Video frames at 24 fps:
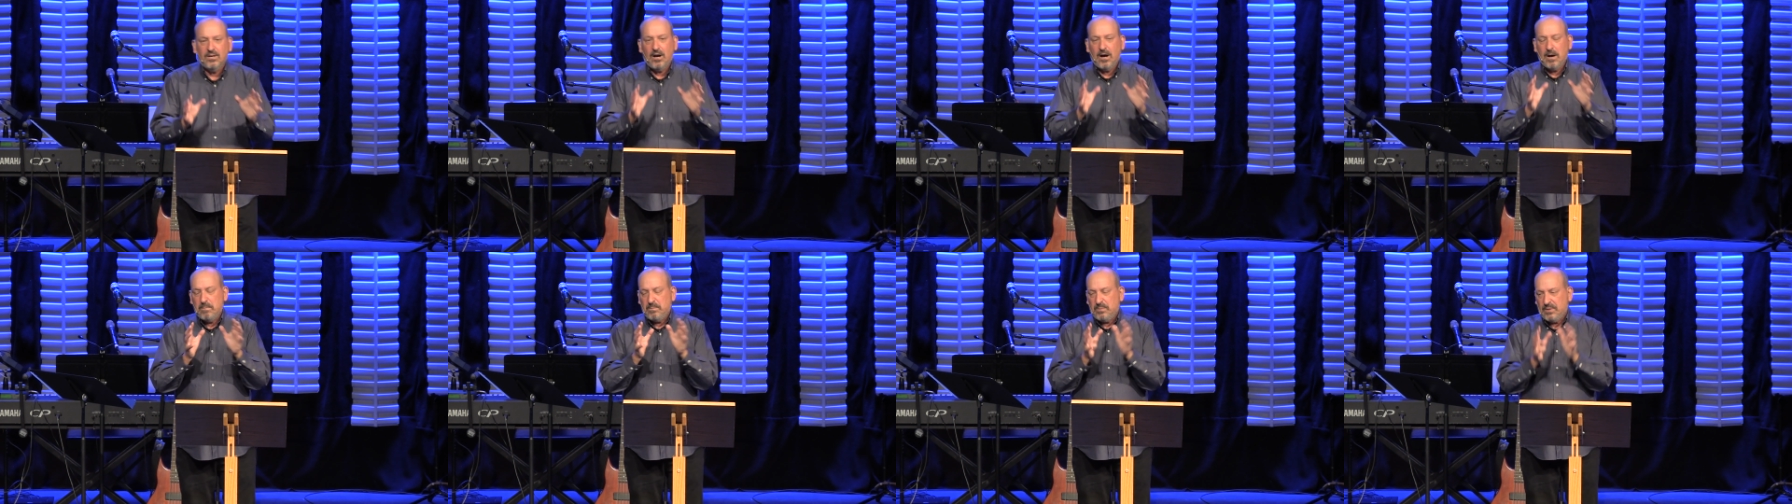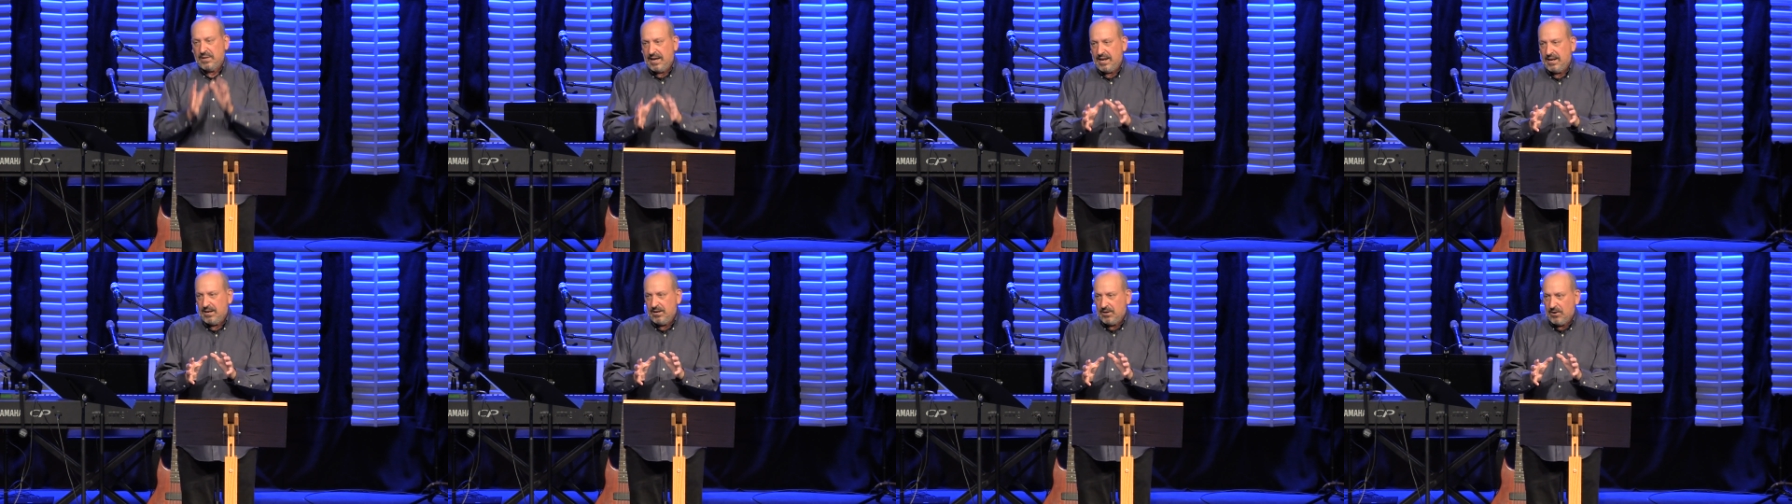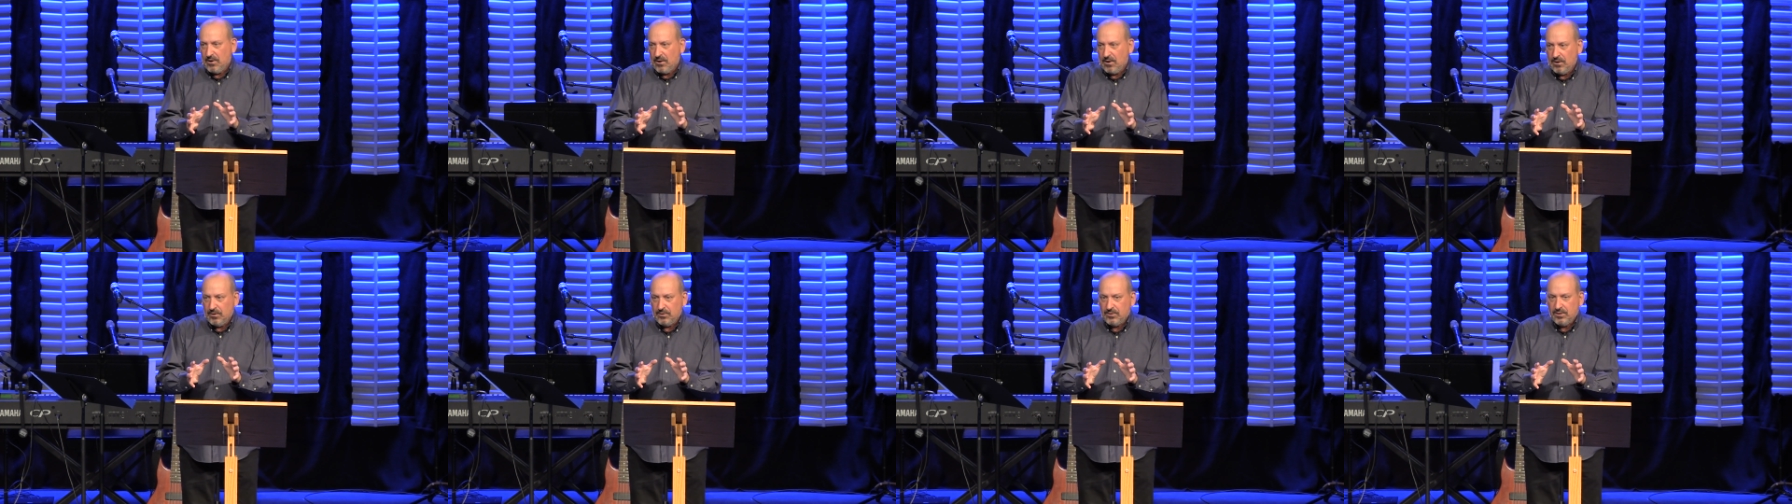on planet
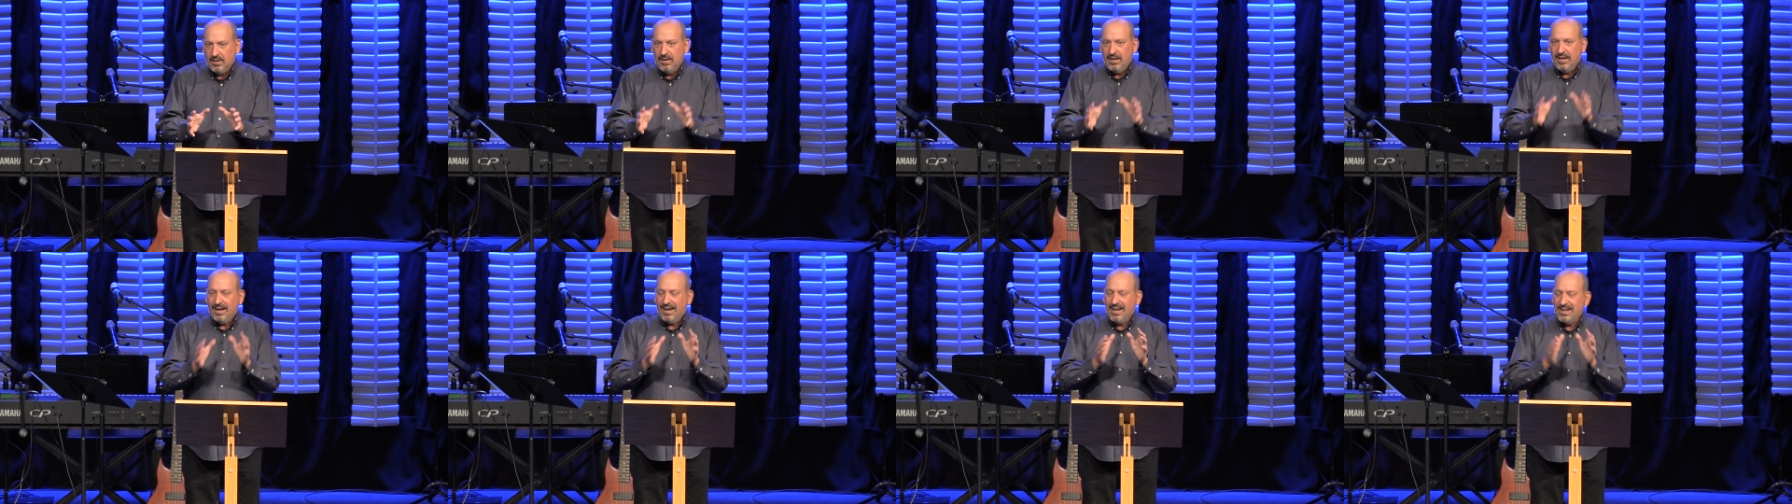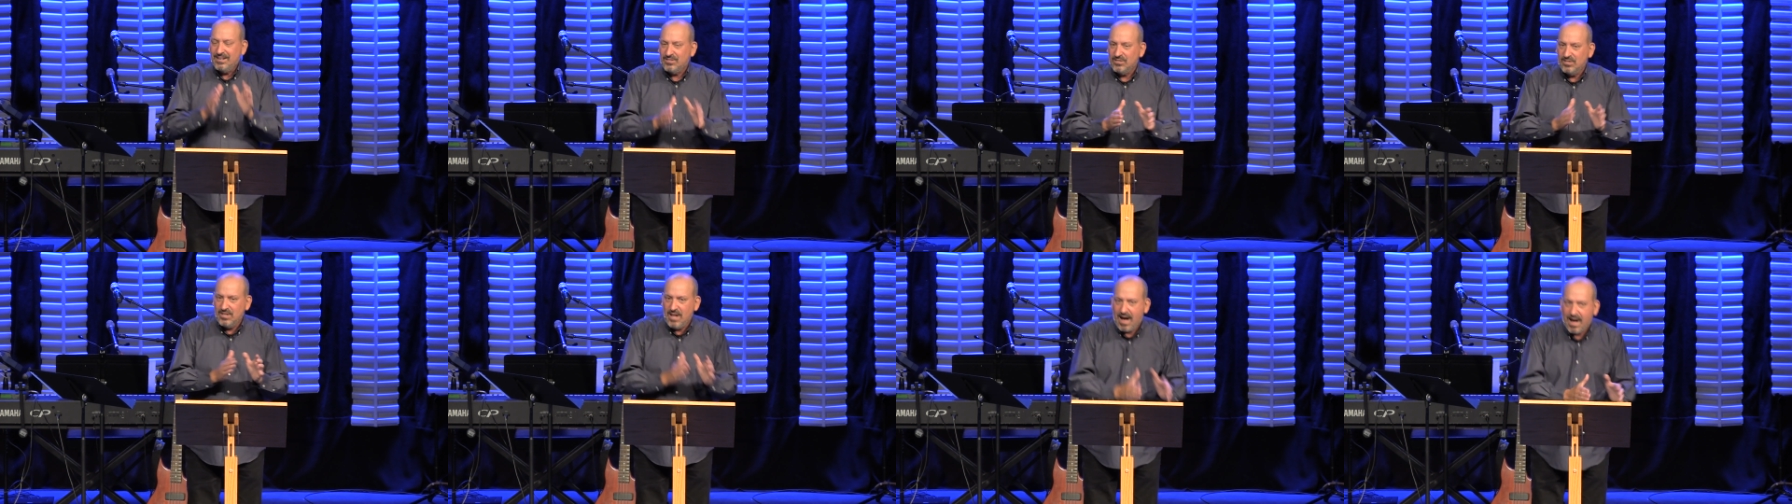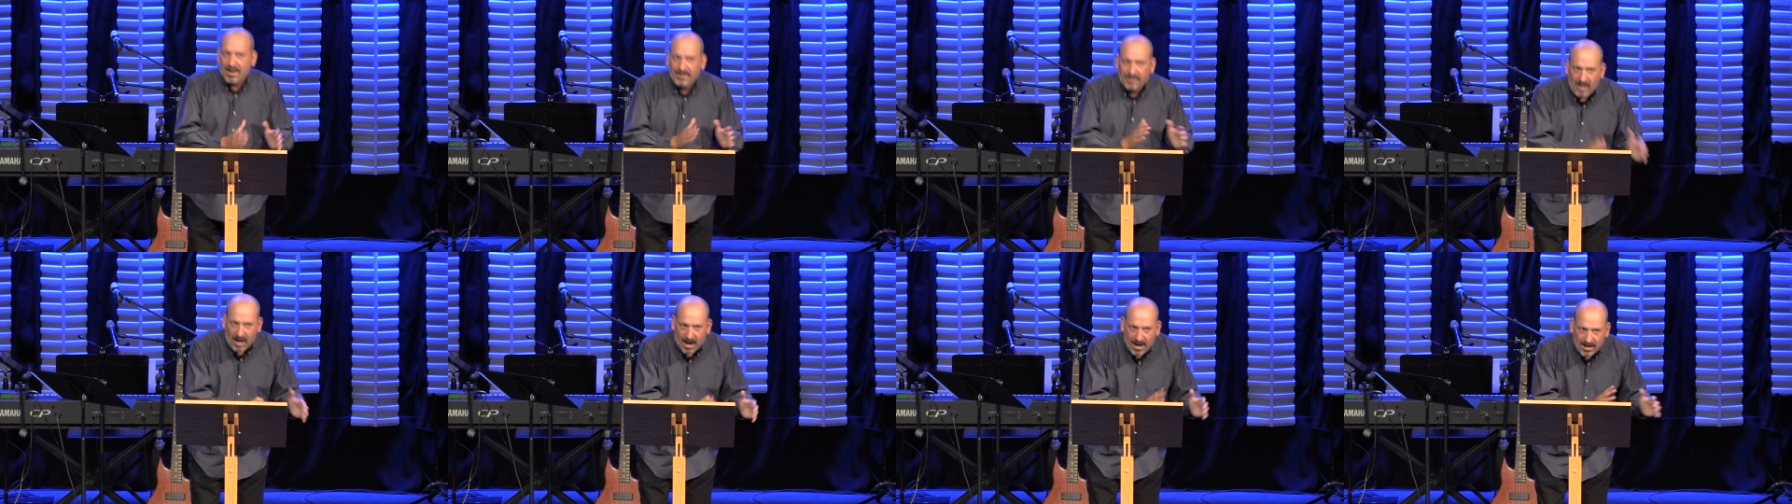Earth is
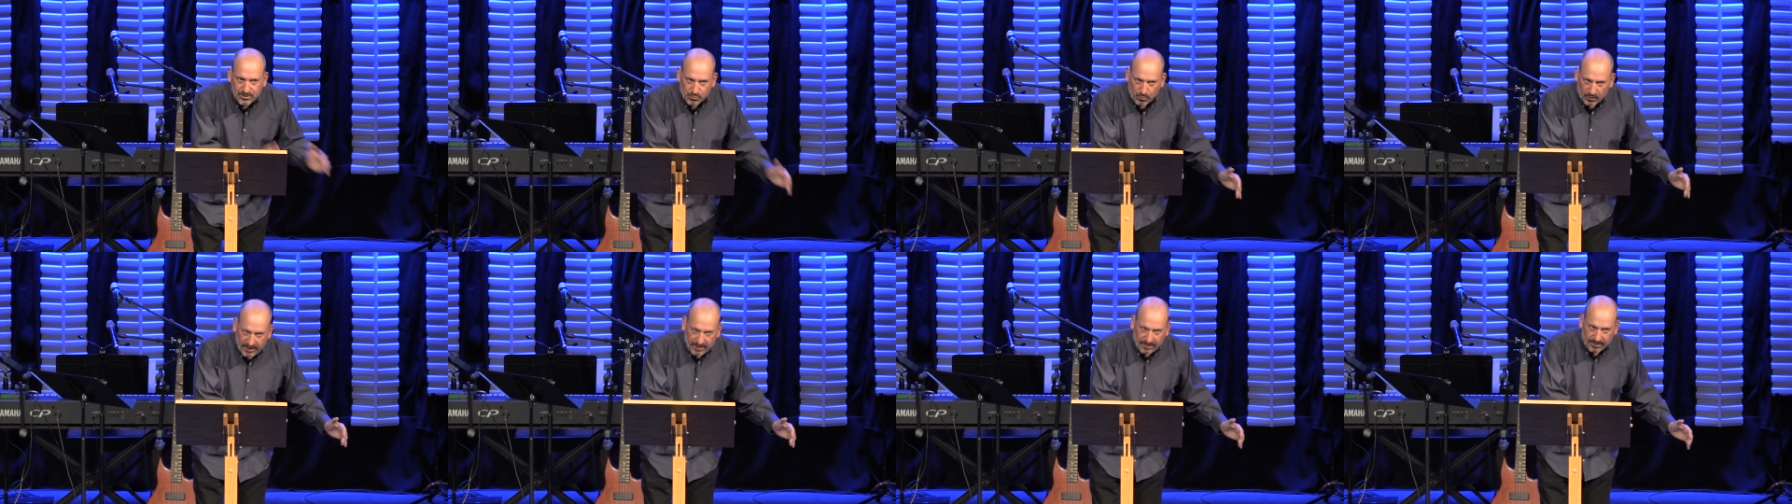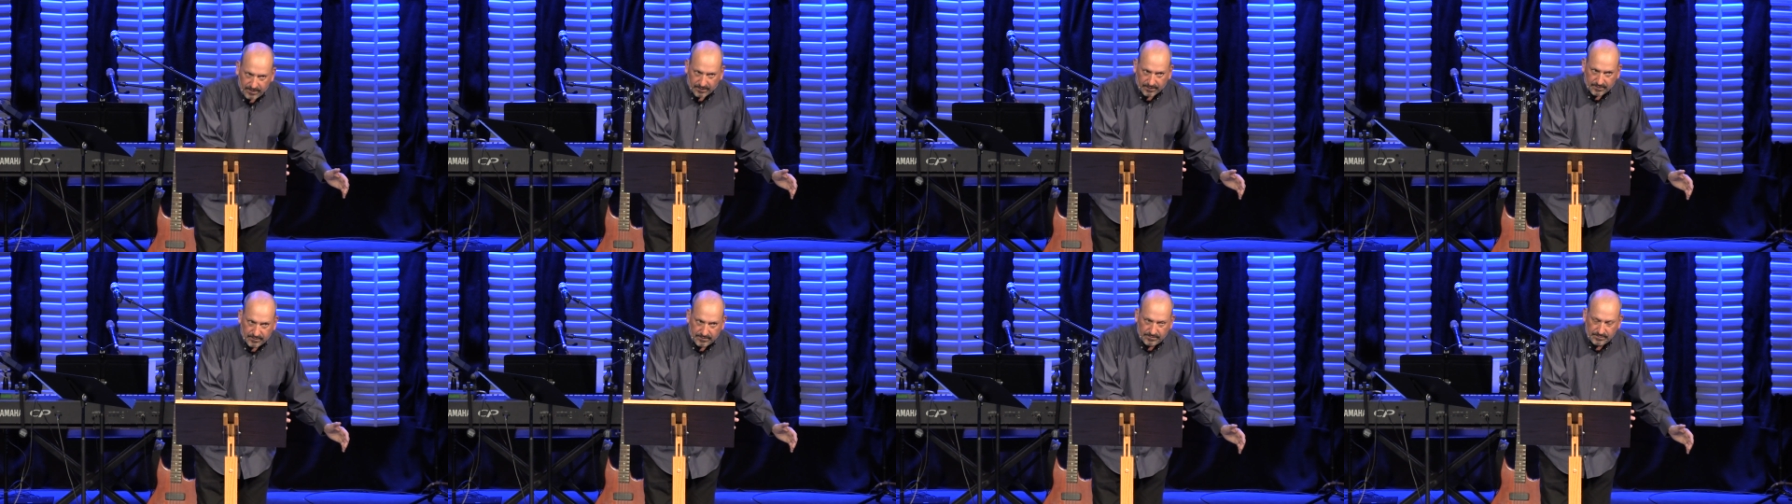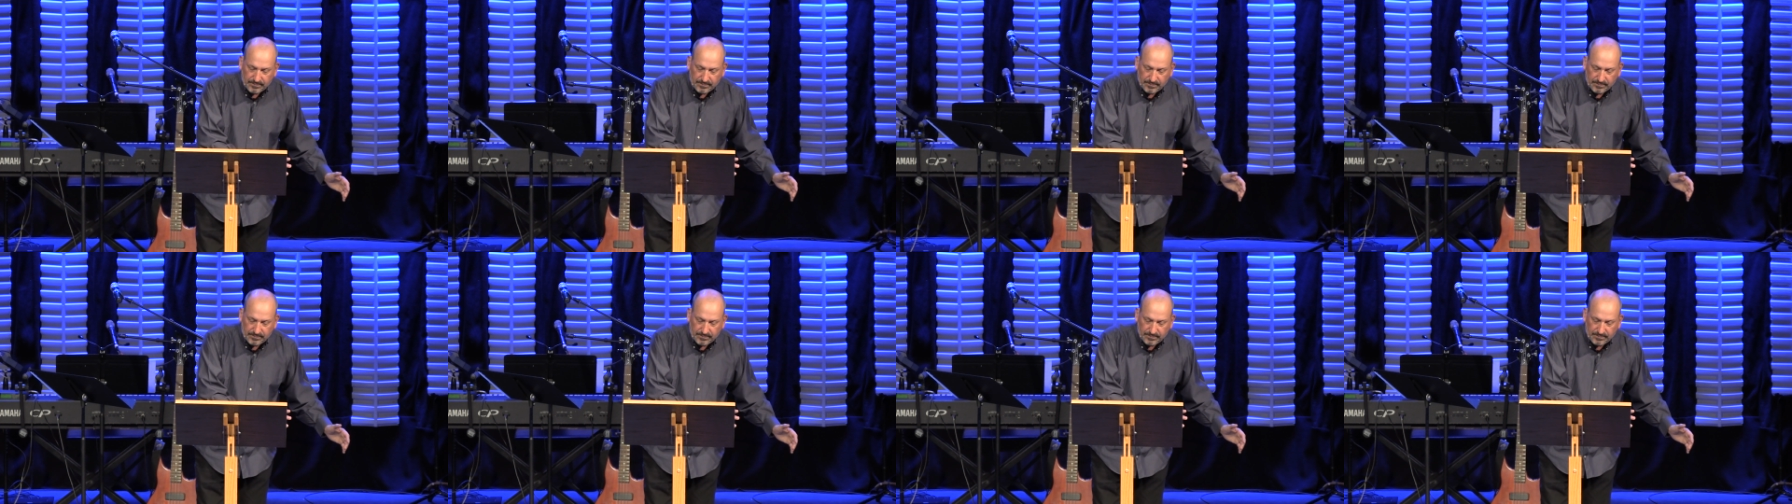not God's will.